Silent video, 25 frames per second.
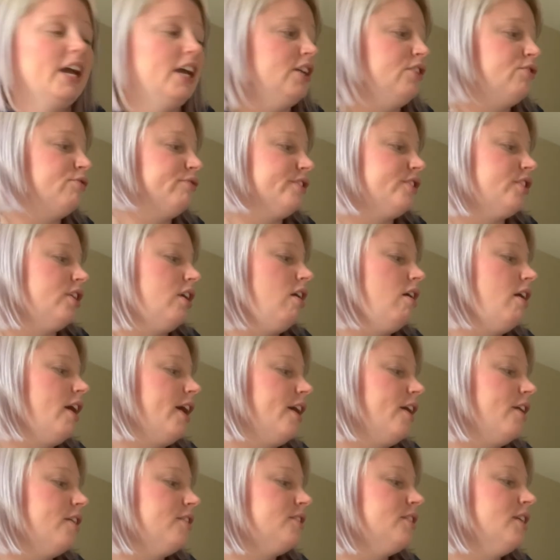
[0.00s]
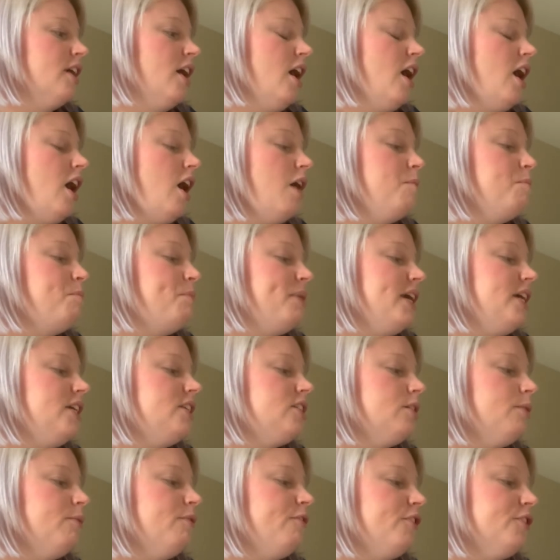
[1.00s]
He's retired,
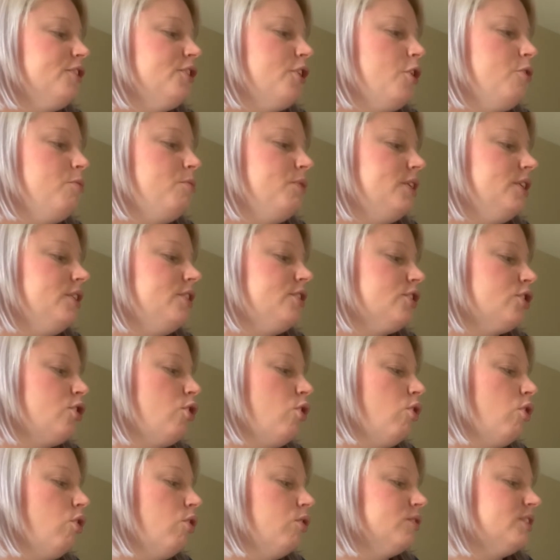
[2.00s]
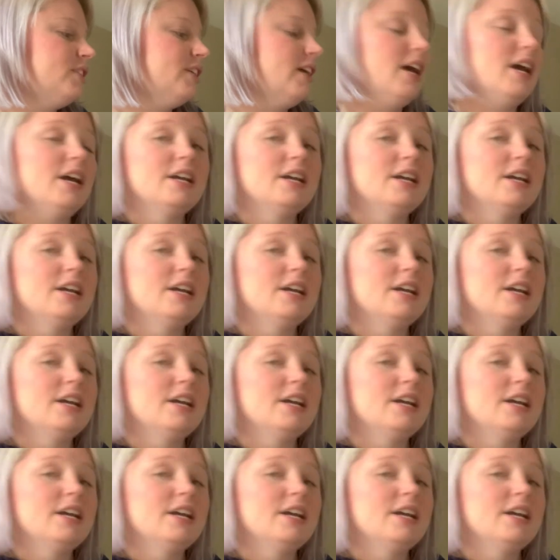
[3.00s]
unbeaten for nobody scored.